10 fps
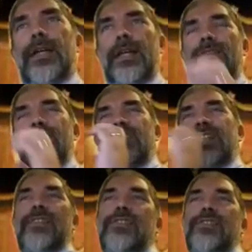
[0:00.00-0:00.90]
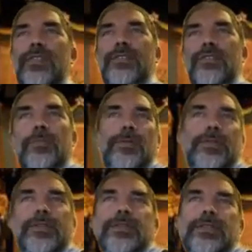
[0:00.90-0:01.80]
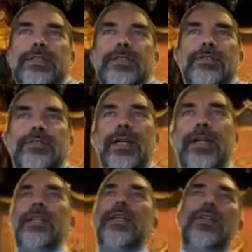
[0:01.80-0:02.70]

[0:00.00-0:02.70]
and I have a stance on that topic, right?